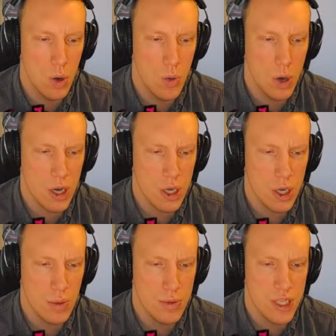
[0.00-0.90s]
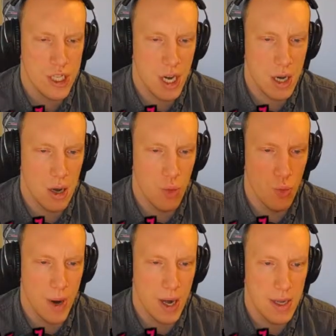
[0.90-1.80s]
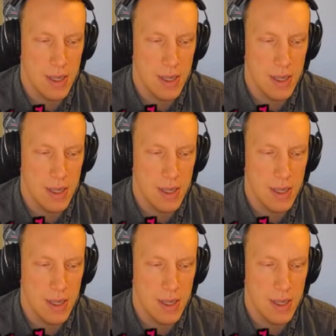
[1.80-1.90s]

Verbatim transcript: What a cute cobra!